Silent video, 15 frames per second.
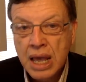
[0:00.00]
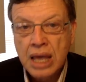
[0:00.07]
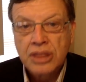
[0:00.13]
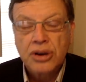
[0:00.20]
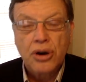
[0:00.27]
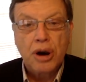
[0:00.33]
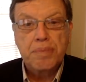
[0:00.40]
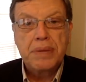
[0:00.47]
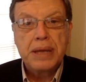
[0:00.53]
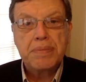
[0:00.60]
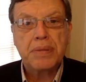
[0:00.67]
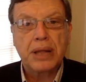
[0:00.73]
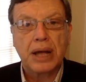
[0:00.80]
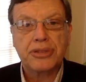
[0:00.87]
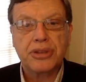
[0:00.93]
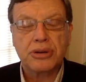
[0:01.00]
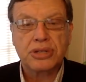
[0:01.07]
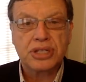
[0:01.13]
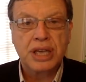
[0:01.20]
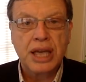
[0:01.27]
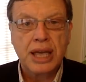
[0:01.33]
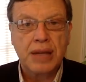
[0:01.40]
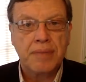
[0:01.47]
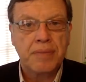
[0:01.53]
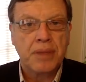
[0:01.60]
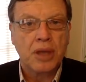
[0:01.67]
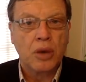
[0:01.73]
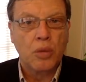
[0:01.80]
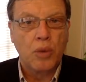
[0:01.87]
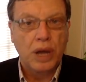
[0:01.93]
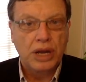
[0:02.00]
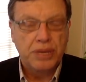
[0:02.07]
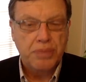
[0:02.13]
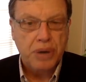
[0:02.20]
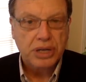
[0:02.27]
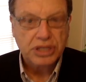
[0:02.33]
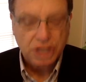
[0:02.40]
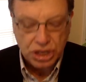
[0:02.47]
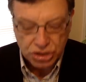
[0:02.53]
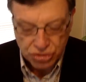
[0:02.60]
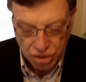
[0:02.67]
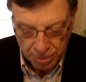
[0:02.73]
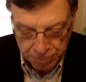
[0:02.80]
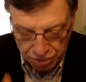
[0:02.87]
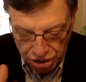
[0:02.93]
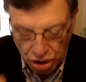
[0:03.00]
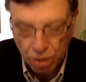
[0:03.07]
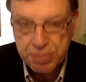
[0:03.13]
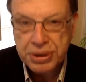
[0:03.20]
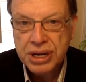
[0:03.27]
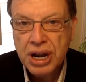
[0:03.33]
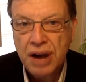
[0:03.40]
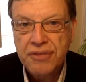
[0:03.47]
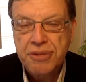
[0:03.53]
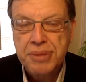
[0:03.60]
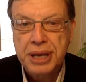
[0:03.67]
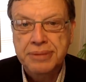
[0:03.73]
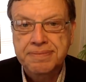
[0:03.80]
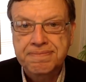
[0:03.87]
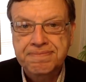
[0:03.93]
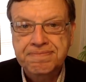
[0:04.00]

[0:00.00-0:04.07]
There are people out there saying when President Trump reopened government,